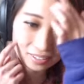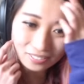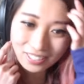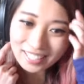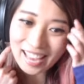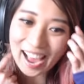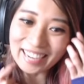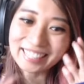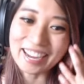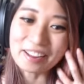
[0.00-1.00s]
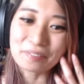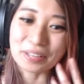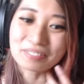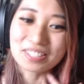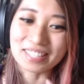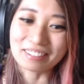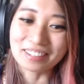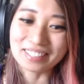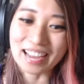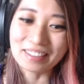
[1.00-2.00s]
What's hashtag VIP to zero
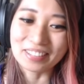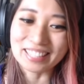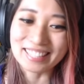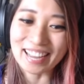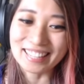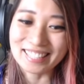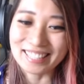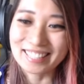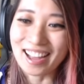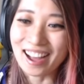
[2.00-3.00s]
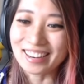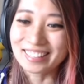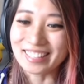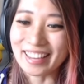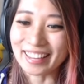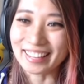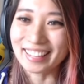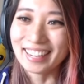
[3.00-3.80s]
diamonds? That's not a thing.